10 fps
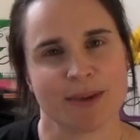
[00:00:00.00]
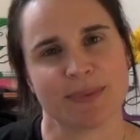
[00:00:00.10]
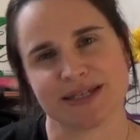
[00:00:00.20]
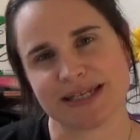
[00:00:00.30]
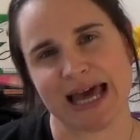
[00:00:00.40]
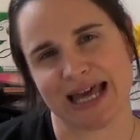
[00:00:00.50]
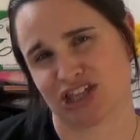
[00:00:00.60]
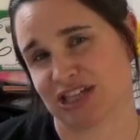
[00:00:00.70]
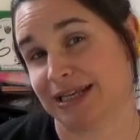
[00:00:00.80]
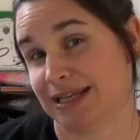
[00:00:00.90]
but to
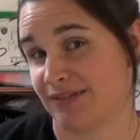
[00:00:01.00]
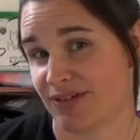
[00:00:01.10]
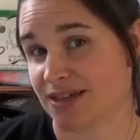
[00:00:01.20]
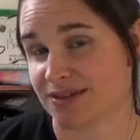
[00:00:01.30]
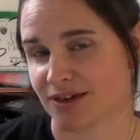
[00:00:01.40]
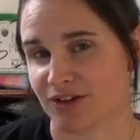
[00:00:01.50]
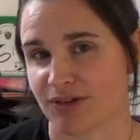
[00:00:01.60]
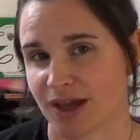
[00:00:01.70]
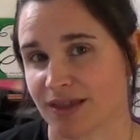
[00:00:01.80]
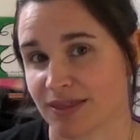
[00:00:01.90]
actually live it and
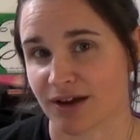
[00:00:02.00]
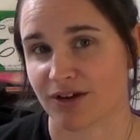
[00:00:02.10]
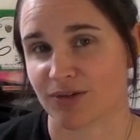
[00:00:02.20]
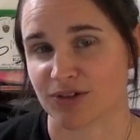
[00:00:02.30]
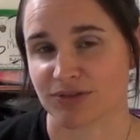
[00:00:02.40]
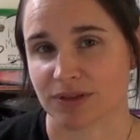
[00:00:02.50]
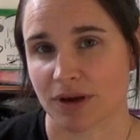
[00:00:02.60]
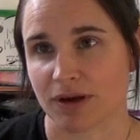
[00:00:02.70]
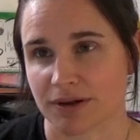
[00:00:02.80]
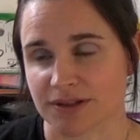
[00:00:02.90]
create that culture in the
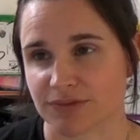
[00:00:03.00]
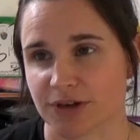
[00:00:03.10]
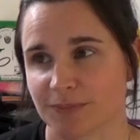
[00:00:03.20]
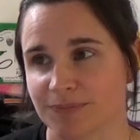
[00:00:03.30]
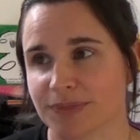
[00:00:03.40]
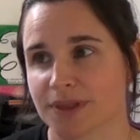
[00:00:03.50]
classroom.